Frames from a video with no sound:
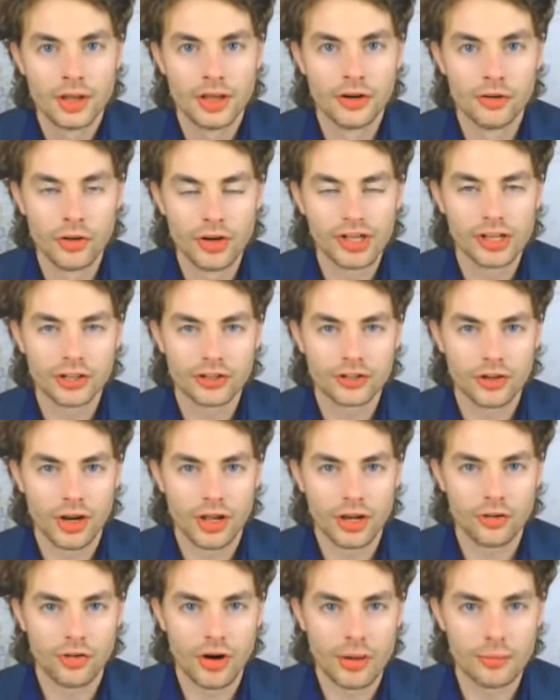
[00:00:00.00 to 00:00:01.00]
They're really
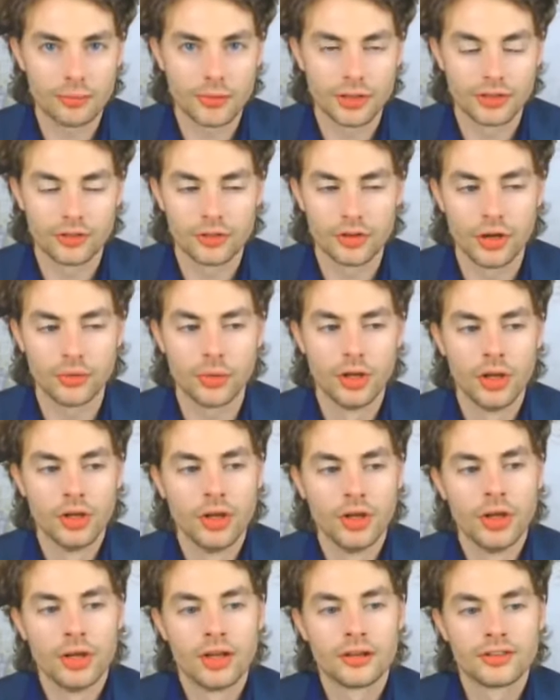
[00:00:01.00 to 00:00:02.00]
trying to ram this through.
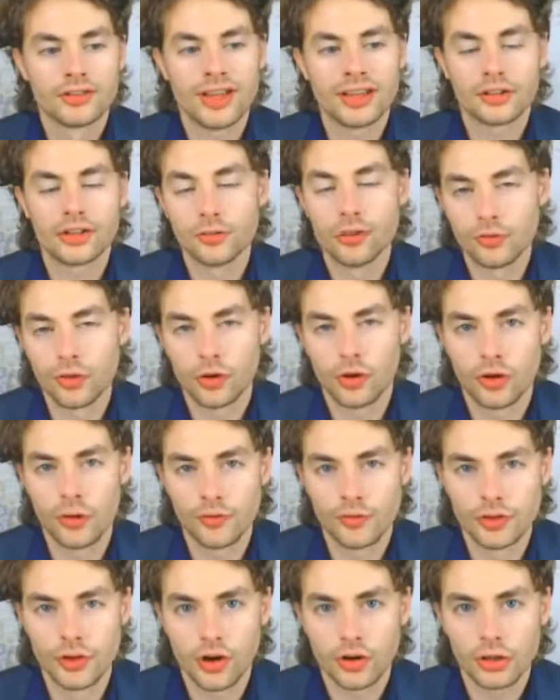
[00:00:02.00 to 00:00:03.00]
Section 4
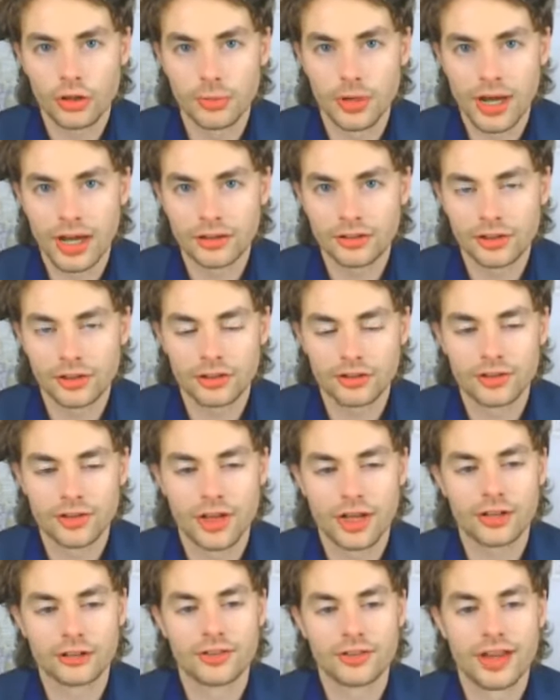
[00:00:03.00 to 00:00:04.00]
of the document actually
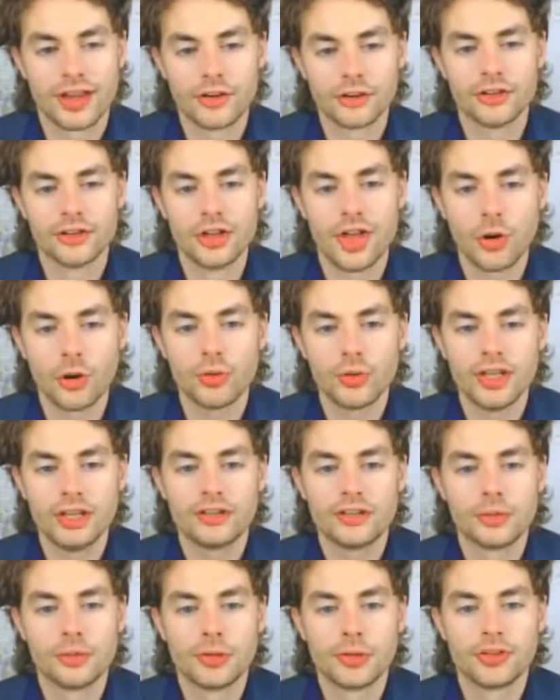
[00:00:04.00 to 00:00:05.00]
states there is no
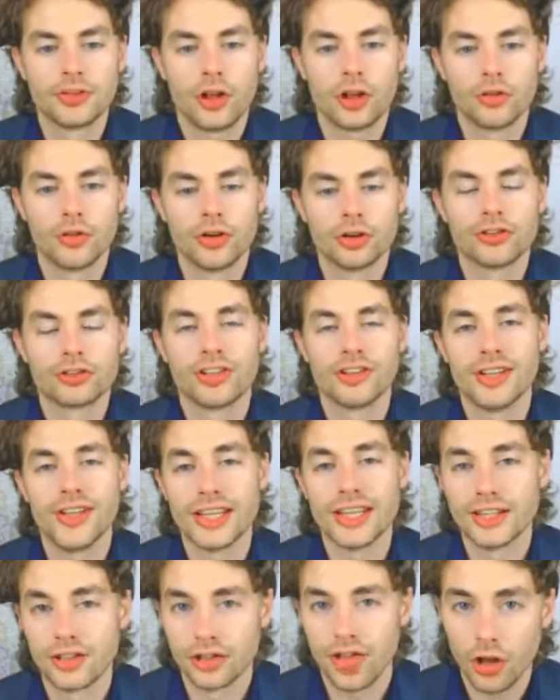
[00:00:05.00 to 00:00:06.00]
need to be tolerant to
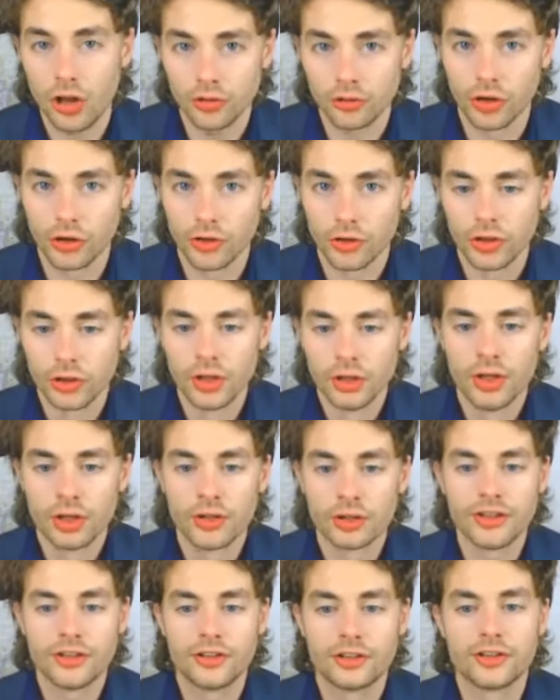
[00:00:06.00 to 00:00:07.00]
the intolerant.
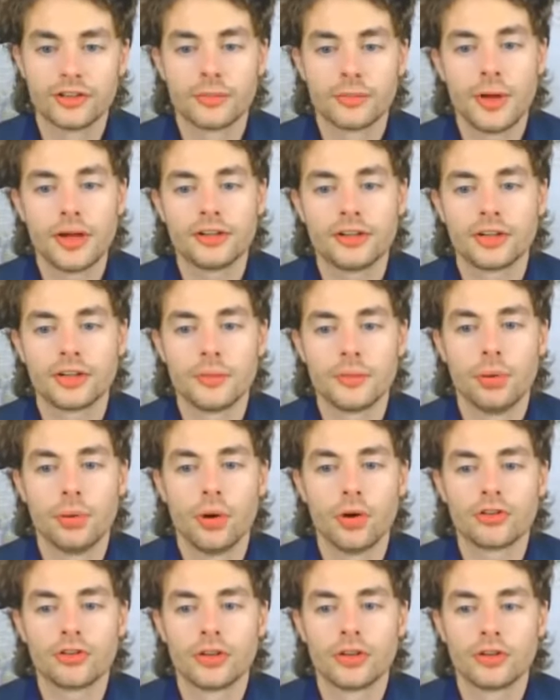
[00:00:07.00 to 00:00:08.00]
This is especially
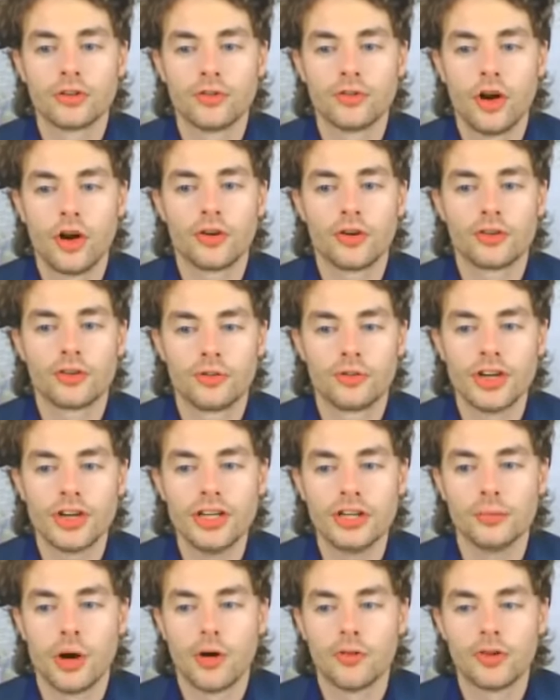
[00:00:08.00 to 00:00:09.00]
important as far as
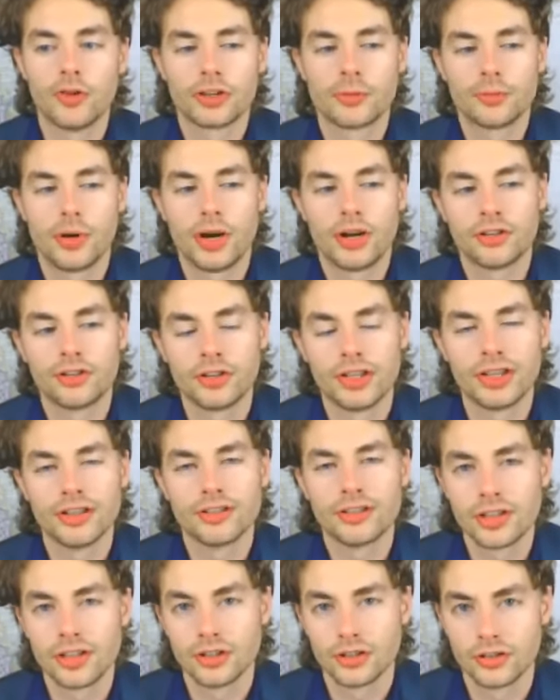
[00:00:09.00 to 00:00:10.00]
freedom of expression
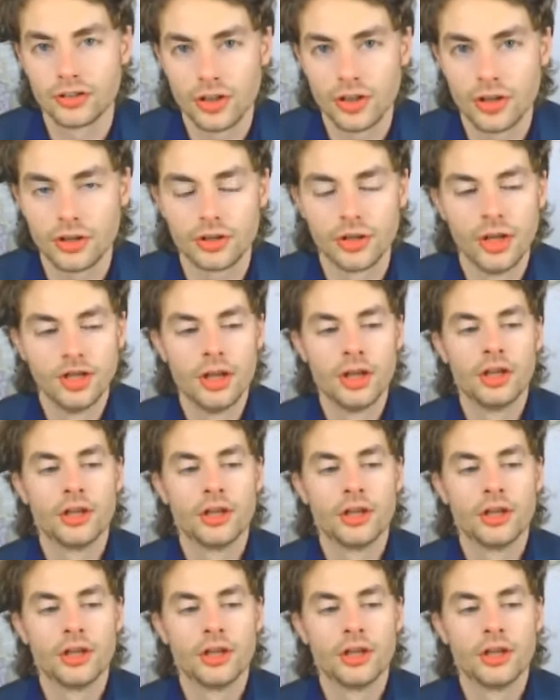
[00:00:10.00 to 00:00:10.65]
is concerned.